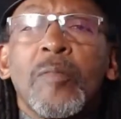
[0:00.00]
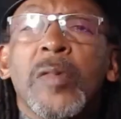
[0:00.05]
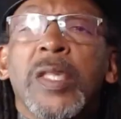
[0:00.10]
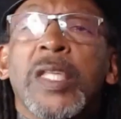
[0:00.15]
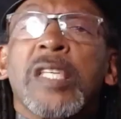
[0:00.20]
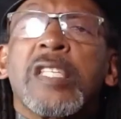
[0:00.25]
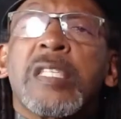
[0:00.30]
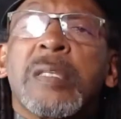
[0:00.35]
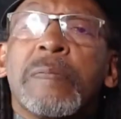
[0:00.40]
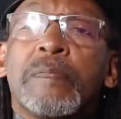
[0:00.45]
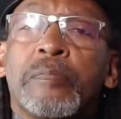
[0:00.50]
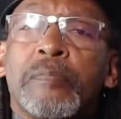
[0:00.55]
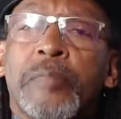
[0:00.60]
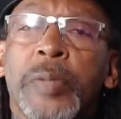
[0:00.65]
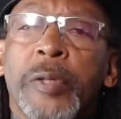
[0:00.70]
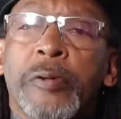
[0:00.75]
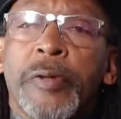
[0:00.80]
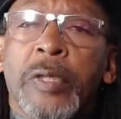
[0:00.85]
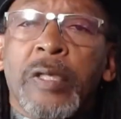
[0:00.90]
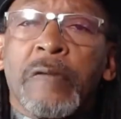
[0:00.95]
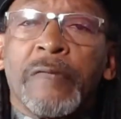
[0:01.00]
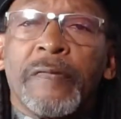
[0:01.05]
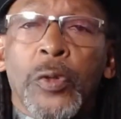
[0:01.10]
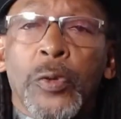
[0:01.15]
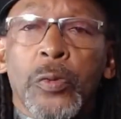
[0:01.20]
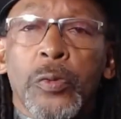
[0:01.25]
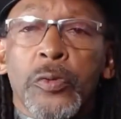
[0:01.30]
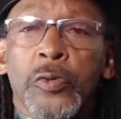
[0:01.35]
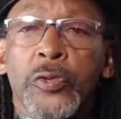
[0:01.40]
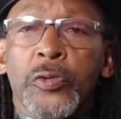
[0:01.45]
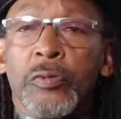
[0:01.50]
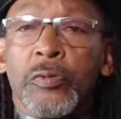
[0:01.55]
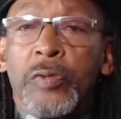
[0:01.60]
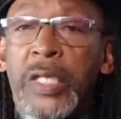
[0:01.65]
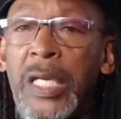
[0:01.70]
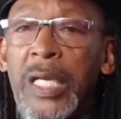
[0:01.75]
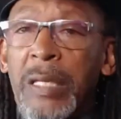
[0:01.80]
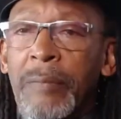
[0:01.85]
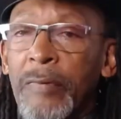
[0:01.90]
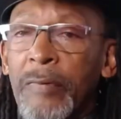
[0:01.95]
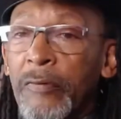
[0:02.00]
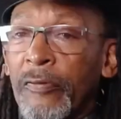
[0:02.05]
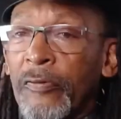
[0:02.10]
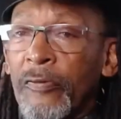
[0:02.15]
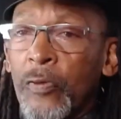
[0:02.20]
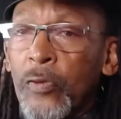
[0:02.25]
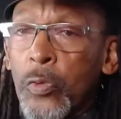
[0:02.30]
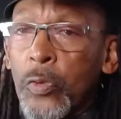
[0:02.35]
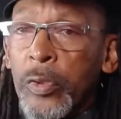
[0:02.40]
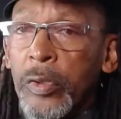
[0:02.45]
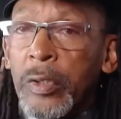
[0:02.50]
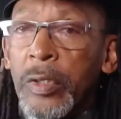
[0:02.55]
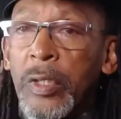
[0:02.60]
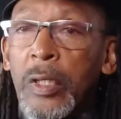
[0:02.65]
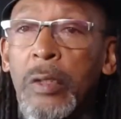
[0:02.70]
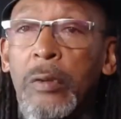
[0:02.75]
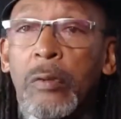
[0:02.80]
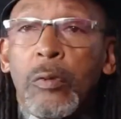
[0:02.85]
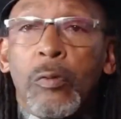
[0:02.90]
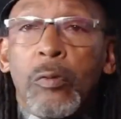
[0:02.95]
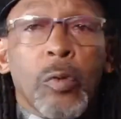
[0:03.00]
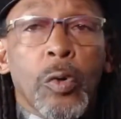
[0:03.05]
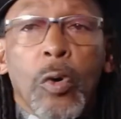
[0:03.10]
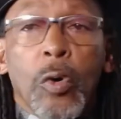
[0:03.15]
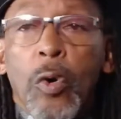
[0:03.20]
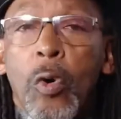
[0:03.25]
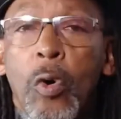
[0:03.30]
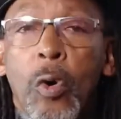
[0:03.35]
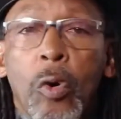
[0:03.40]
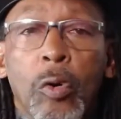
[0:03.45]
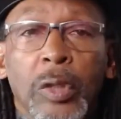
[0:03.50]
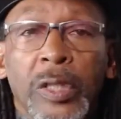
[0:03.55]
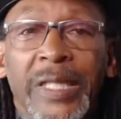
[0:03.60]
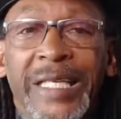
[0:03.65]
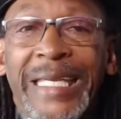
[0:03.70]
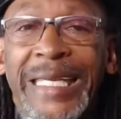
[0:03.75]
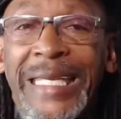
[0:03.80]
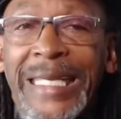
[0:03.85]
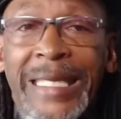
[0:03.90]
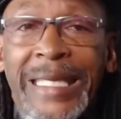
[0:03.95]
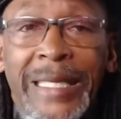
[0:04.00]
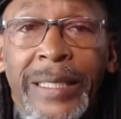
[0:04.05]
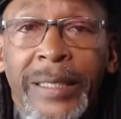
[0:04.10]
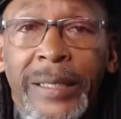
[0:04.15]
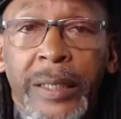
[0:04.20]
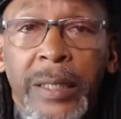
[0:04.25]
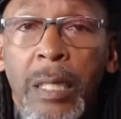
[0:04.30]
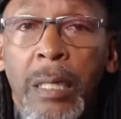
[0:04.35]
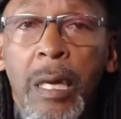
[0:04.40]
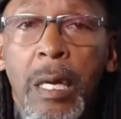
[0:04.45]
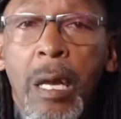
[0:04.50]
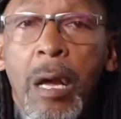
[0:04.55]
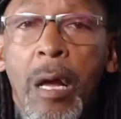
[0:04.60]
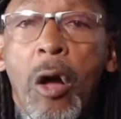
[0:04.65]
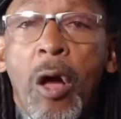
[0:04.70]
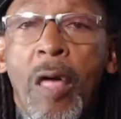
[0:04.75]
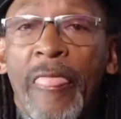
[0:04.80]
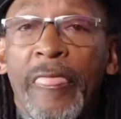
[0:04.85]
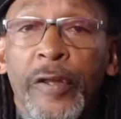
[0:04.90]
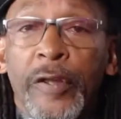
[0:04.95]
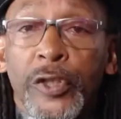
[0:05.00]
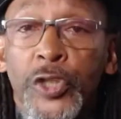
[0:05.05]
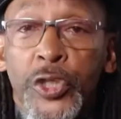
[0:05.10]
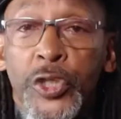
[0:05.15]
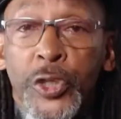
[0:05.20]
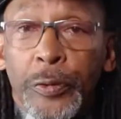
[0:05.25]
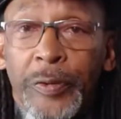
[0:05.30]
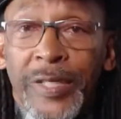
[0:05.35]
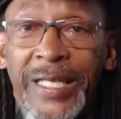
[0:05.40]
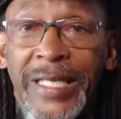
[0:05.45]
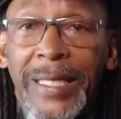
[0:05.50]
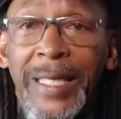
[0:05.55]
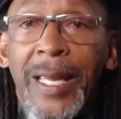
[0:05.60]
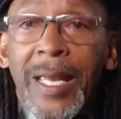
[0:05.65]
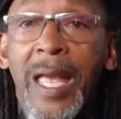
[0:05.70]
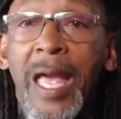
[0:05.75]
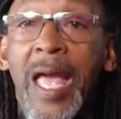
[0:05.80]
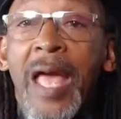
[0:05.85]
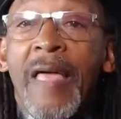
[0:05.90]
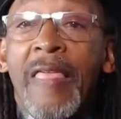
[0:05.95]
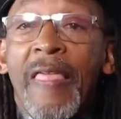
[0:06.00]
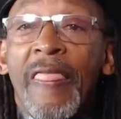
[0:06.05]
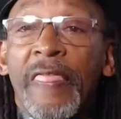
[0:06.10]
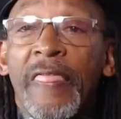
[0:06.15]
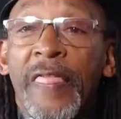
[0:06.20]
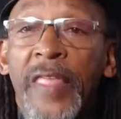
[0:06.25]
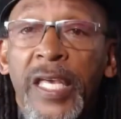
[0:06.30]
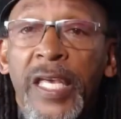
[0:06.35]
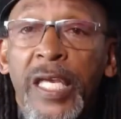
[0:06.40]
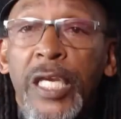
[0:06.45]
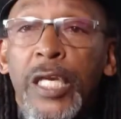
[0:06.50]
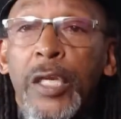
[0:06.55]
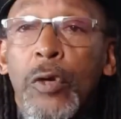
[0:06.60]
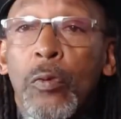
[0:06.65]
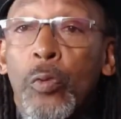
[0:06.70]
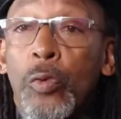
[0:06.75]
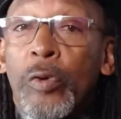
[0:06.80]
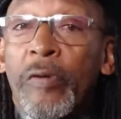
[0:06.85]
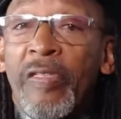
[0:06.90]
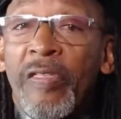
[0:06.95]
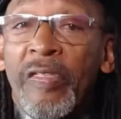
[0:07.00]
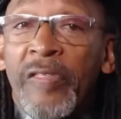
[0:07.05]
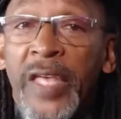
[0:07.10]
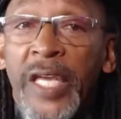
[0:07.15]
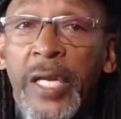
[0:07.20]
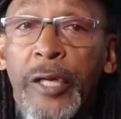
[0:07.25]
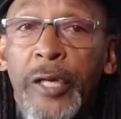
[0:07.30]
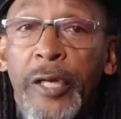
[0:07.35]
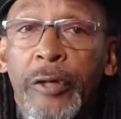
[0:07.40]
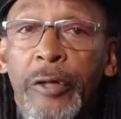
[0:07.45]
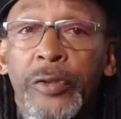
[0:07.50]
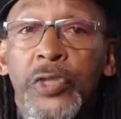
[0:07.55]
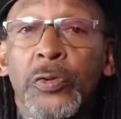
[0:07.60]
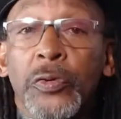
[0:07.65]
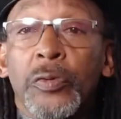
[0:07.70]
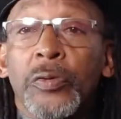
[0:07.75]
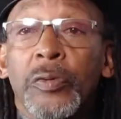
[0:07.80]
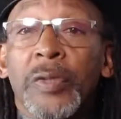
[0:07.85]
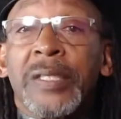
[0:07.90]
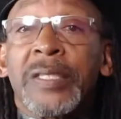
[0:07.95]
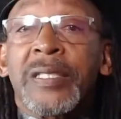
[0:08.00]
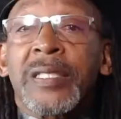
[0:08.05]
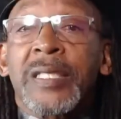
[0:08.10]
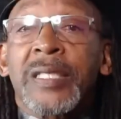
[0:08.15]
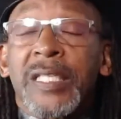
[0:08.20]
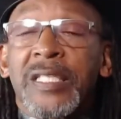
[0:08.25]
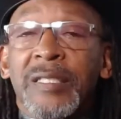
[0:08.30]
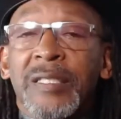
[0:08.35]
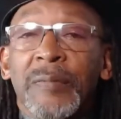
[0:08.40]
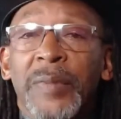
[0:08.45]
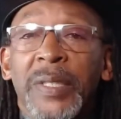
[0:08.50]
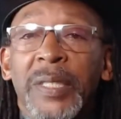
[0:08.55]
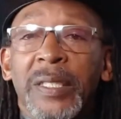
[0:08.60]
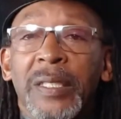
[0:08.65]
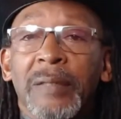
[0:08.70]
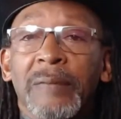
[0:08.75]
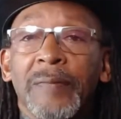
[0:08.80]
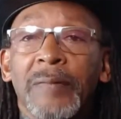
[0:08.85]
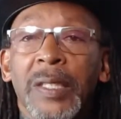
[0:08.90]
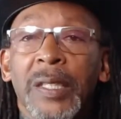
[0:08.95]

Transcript: the spirit of those who came before were all in on the journey, and they were there to assist me.